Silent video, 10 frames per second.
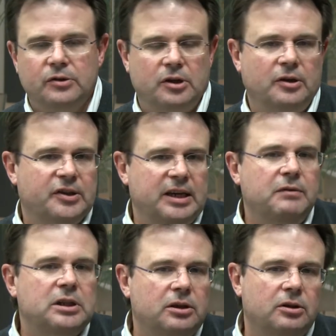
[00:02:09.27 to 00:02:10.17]
So a
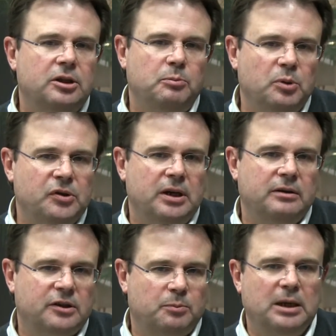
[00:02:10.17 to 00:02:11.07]

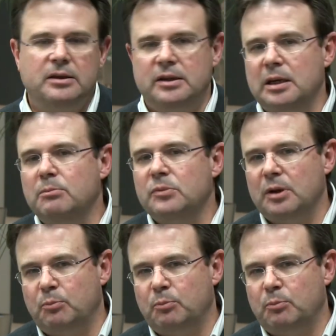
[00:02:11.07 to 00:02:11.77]
70-30% split seems